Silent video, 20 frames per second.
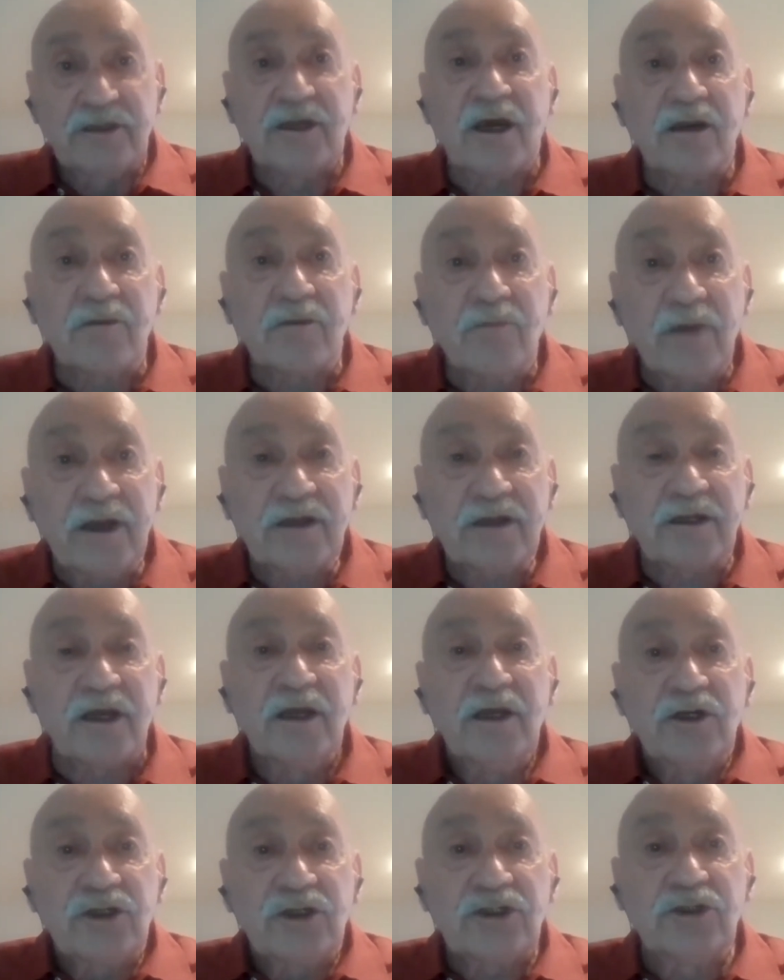dark matter
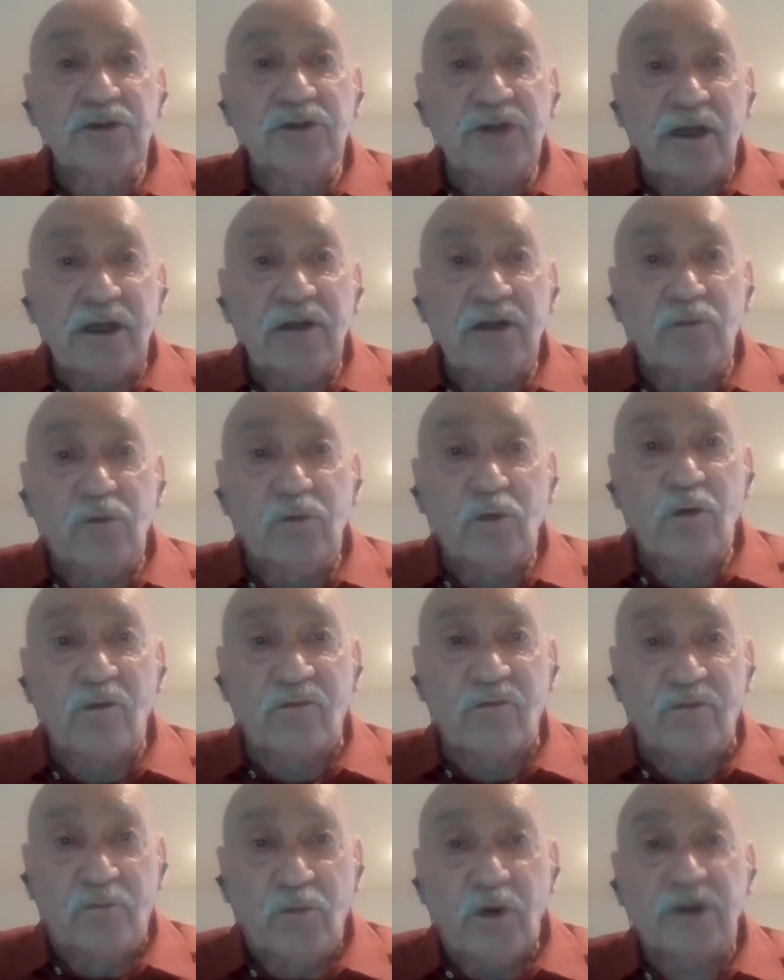should
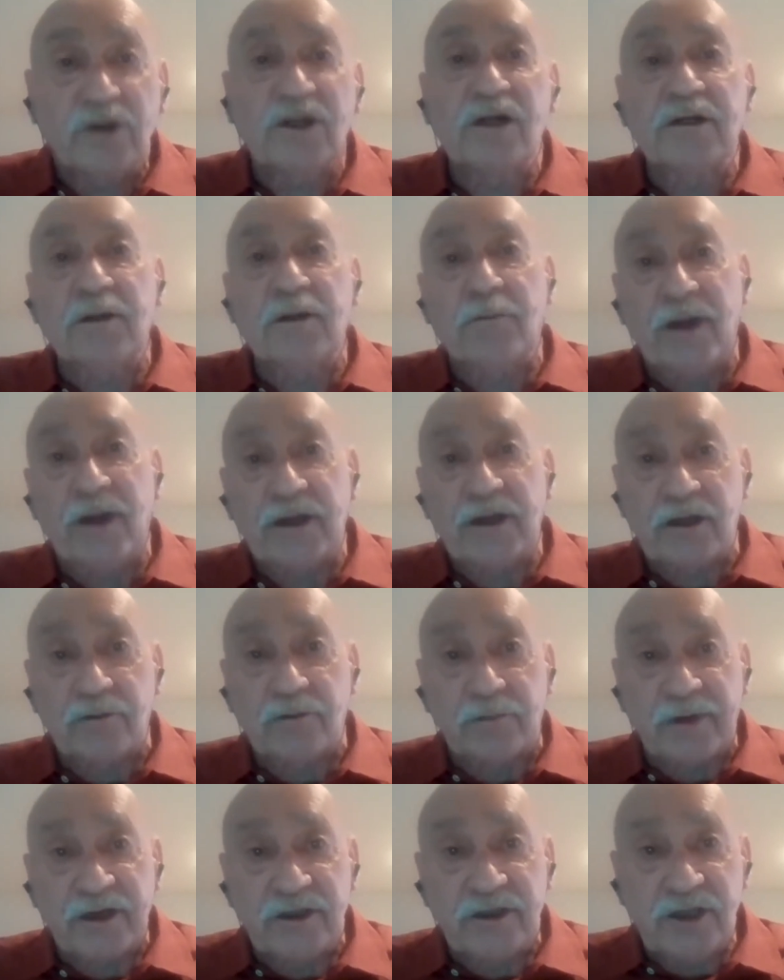involve
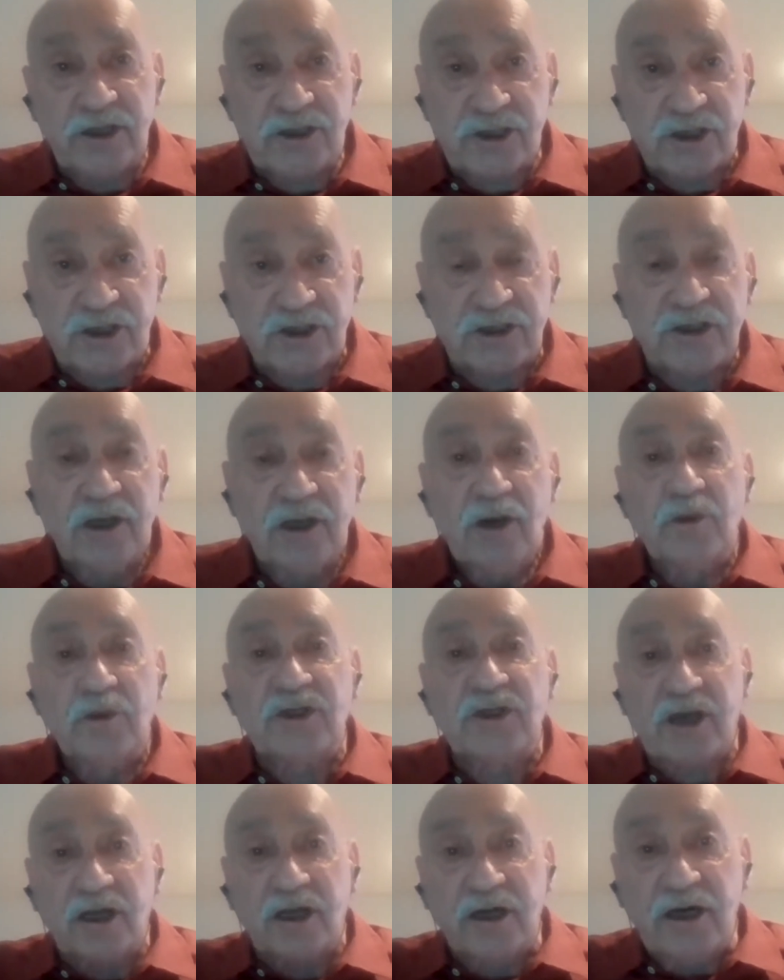model-dependent predictions
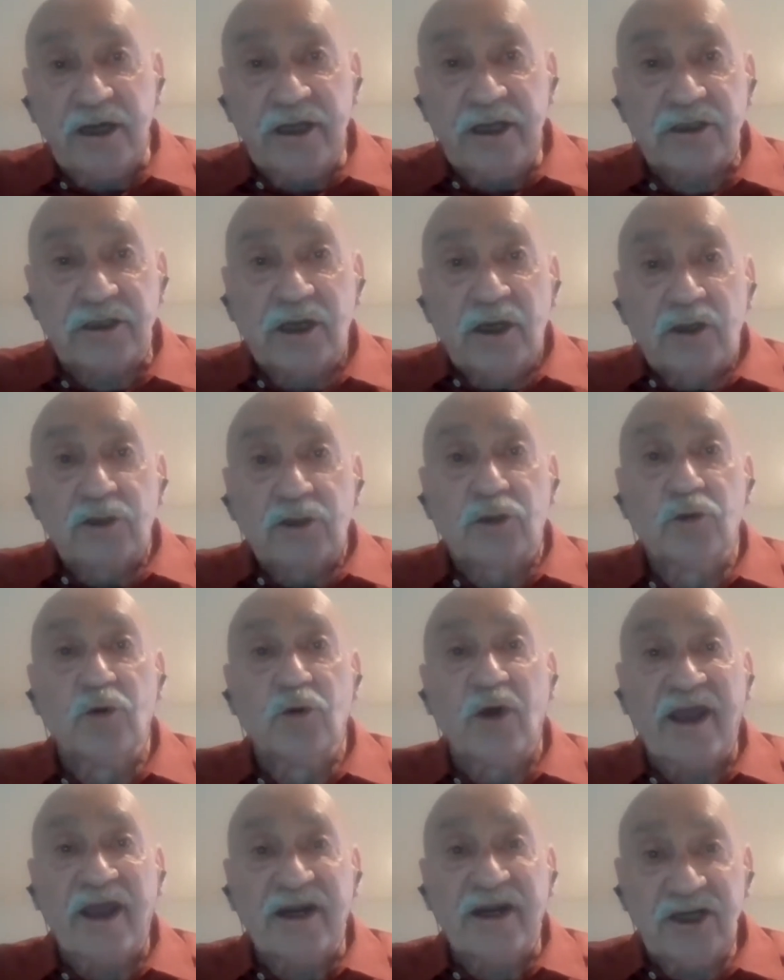which can lead
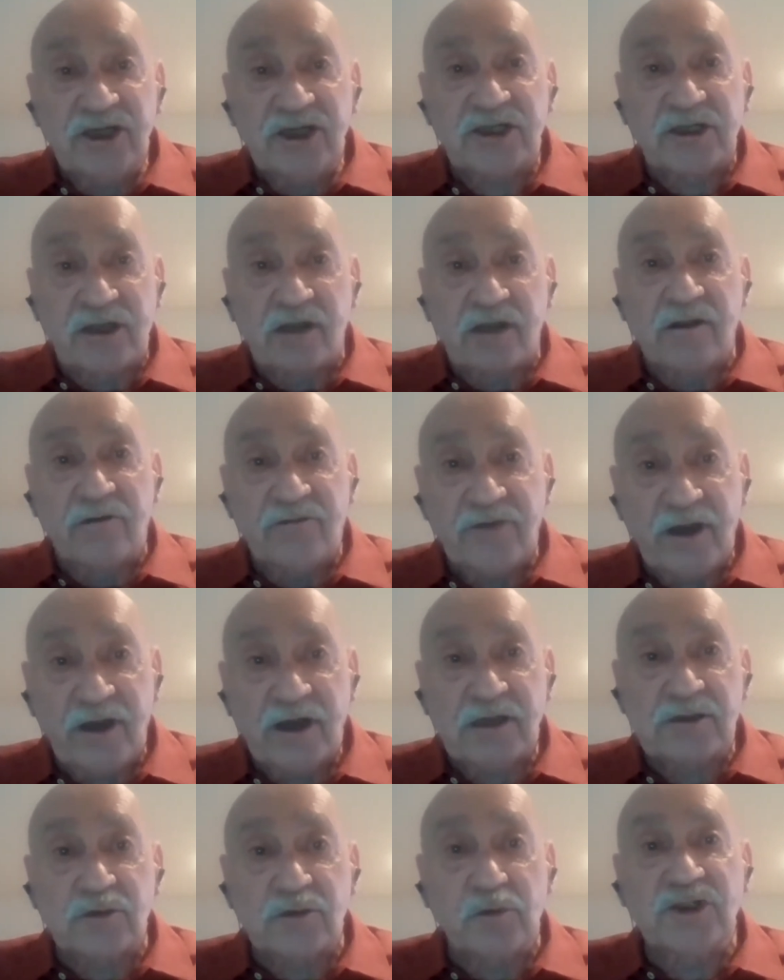to additional
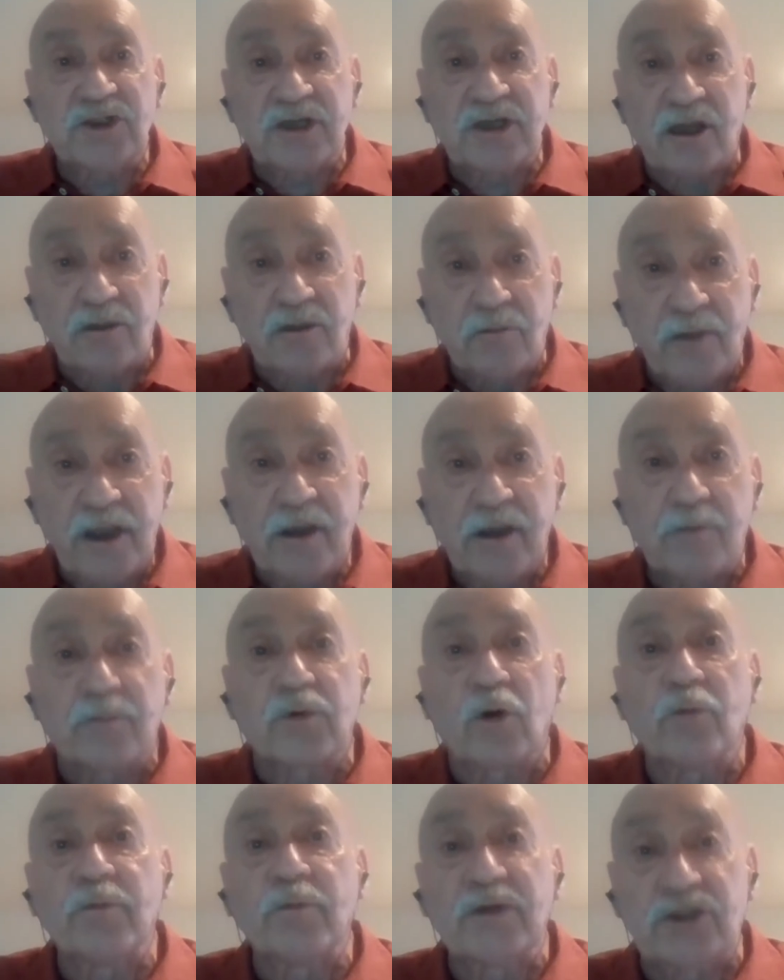effects which can make
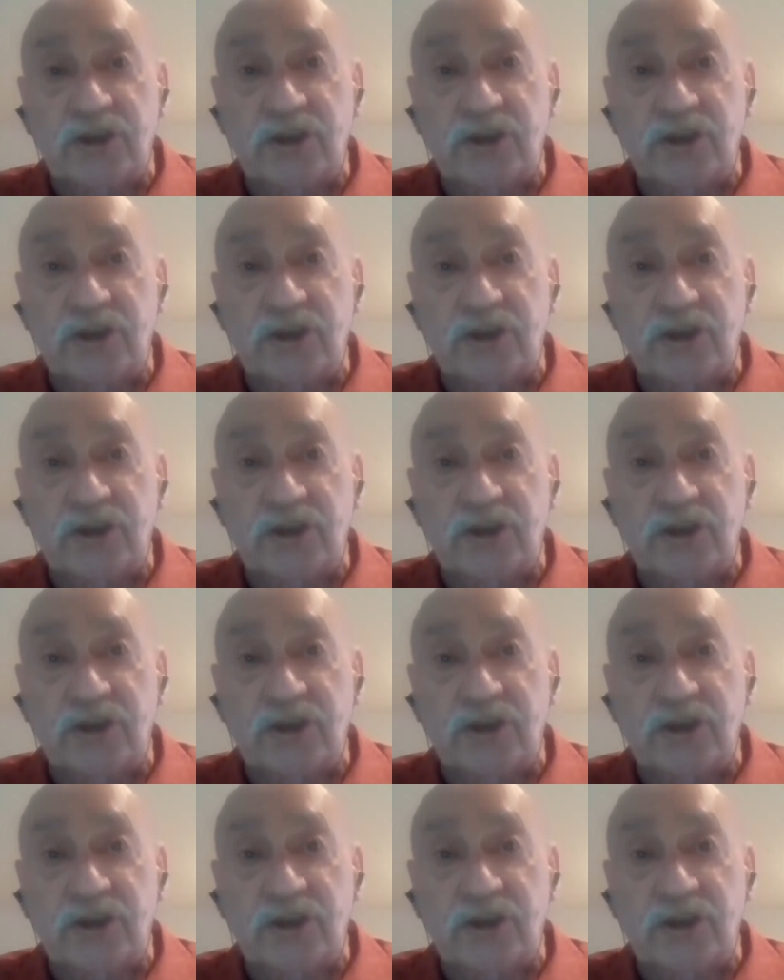proper